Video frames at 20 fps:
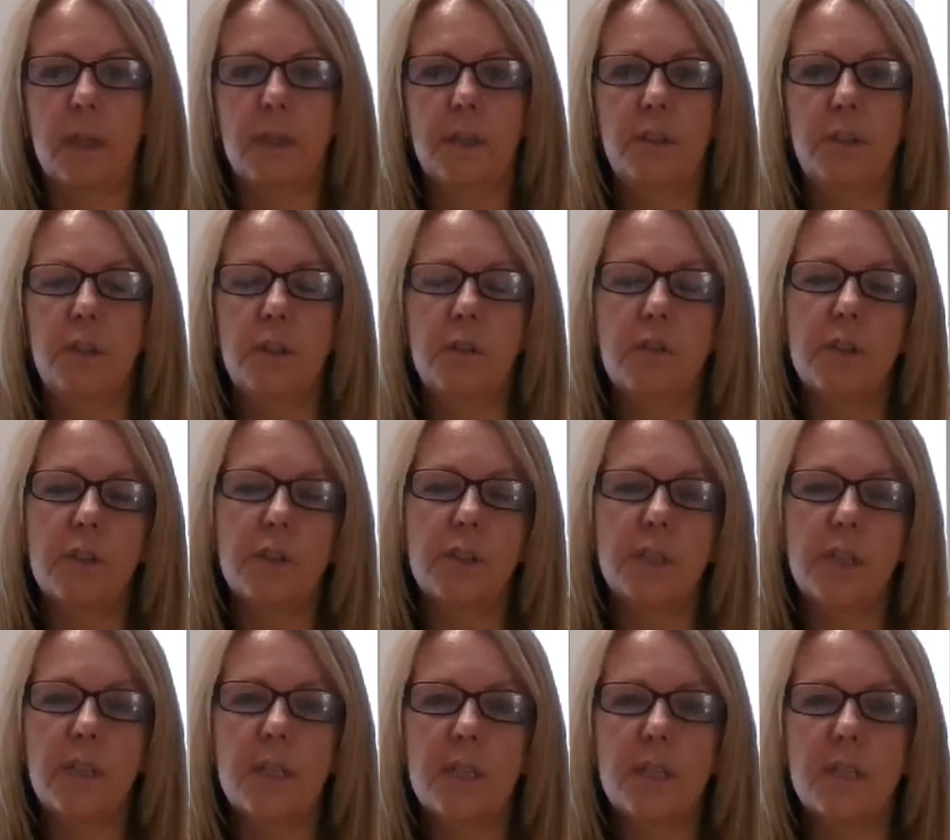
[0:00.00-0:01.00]

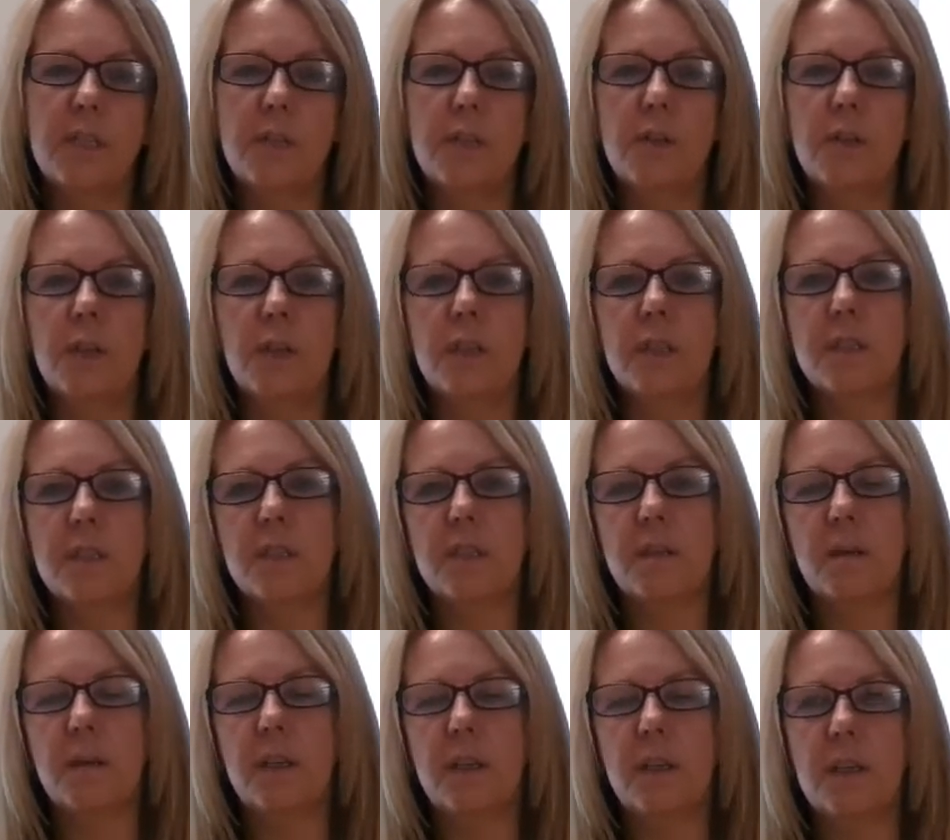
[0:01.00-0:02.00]
University students,
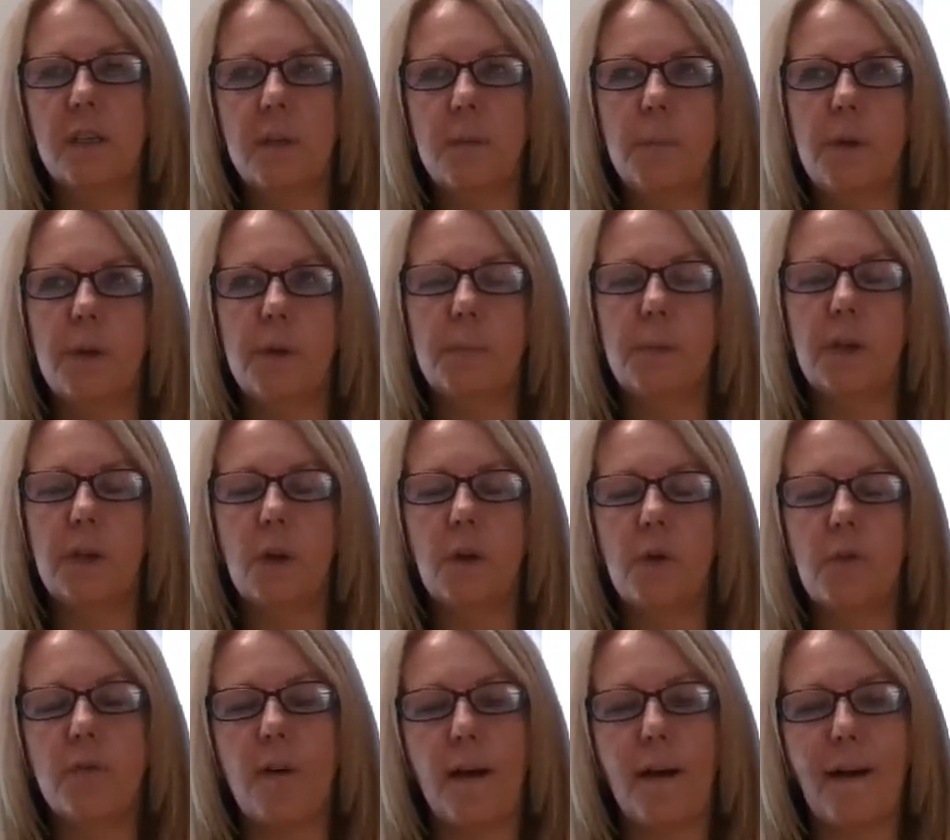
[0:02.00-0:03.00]
a little bit below
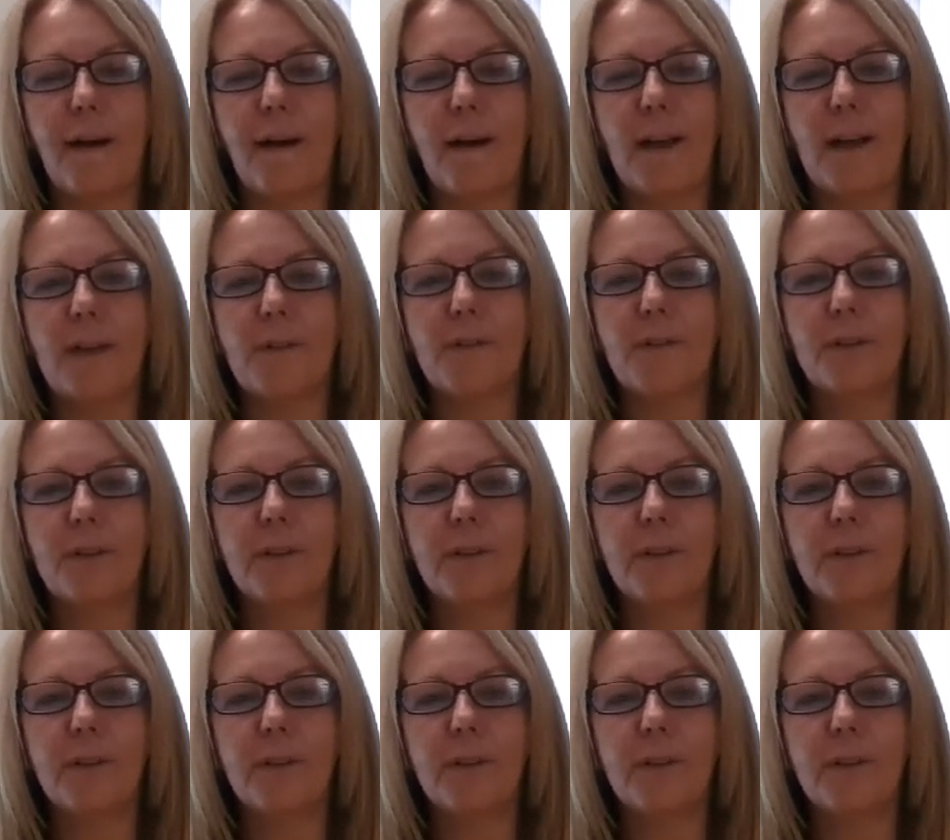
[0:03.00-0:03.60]
5.